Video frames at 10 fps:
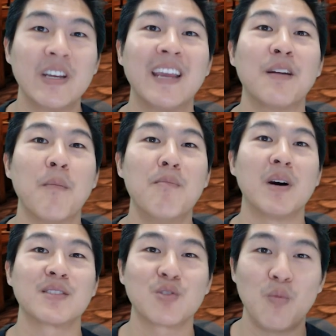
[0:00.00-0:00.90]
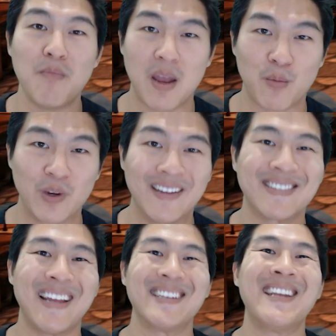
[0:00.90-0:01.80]
create muscle memory.
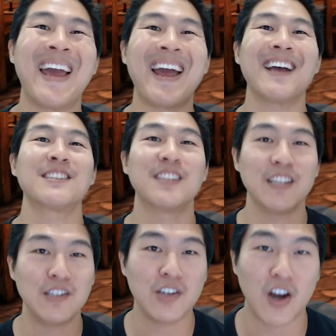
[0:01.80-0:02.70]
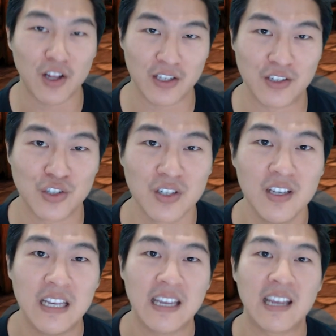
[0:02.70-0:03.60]
It's that tacit knowledge.
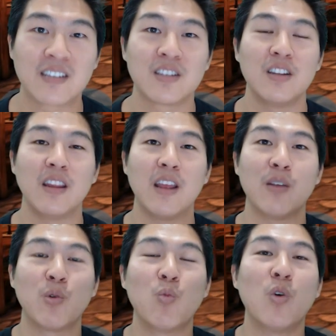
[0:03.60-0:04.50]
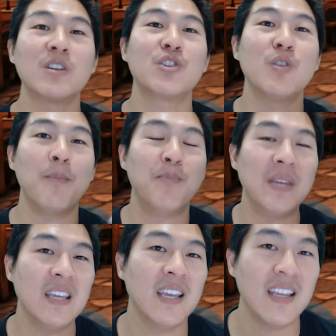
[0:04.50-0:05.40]
We want you to
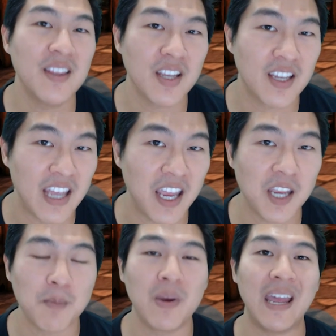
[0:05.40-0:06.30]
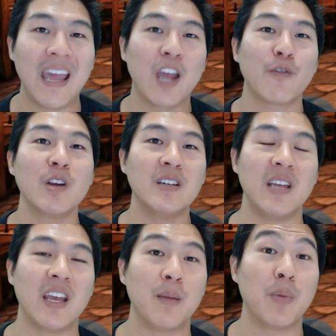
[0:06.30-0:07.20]
be in the game every
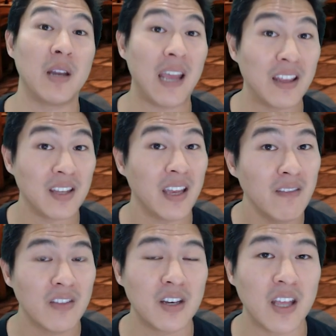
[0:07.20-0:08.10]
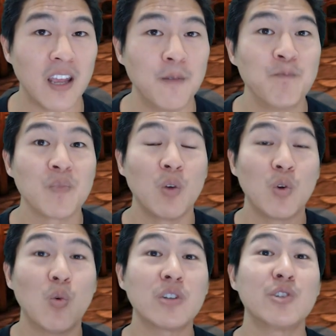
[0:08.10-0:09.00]
day, but at the end of the day,
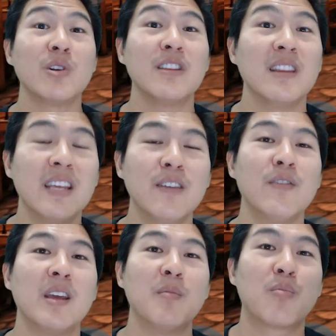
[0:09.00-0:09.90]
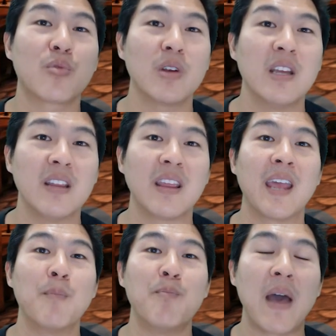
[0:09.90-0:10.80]
we want you to live and breathe
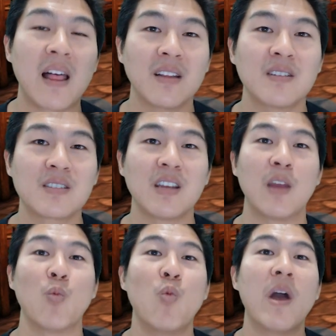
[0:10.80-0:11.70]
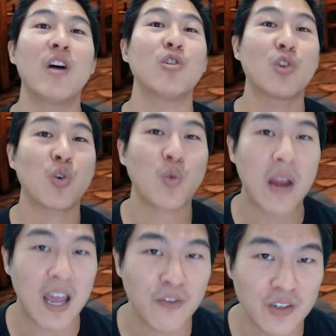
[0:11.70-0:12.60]
a balanced and
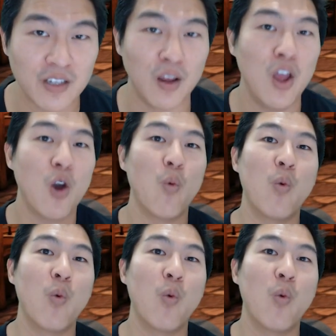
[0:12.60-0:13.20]
well-crafted,